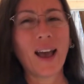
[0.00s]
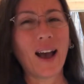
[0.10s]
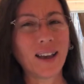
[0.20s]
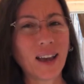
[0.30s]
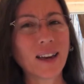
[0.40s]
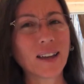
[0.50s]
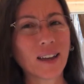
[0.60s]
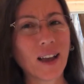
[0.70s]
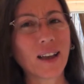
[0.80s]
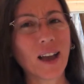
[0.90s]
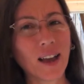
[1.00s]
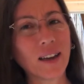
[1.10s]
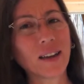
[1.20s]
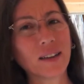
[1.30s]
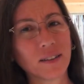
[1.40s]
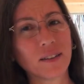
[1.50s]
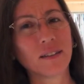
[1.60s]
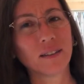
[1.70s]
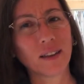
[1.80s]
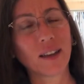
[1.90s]
I kind of, I kind of,
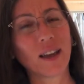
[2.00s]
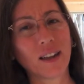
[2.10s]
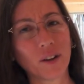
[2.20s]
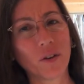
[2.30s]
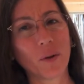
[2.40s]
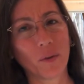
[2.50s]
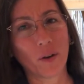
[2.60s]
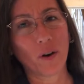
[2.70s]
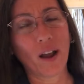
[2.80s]
I kind of agree with her.